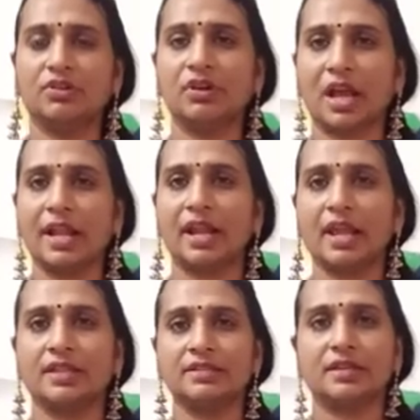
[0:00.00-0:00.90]

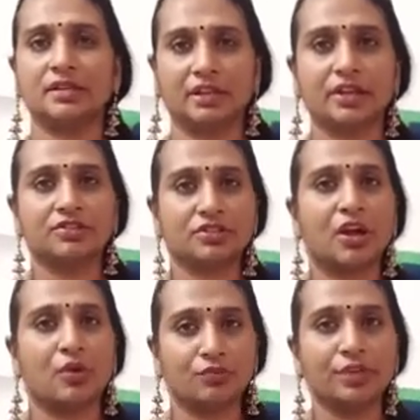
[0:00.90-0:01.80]
guidelines and direction
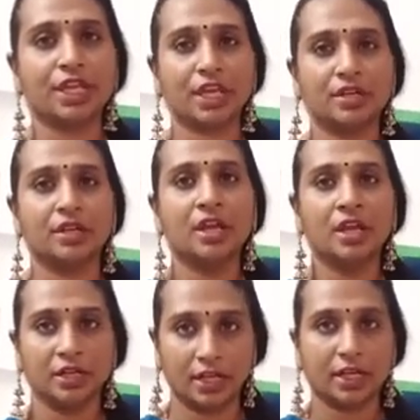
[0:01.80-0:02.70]
how we can
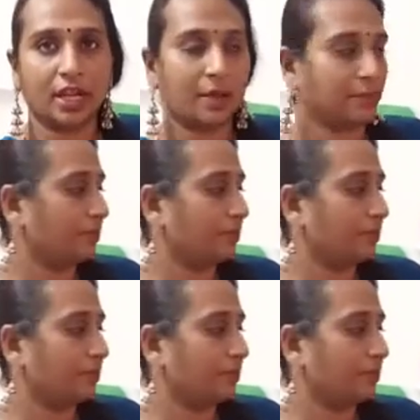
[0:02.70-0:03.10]
take it up.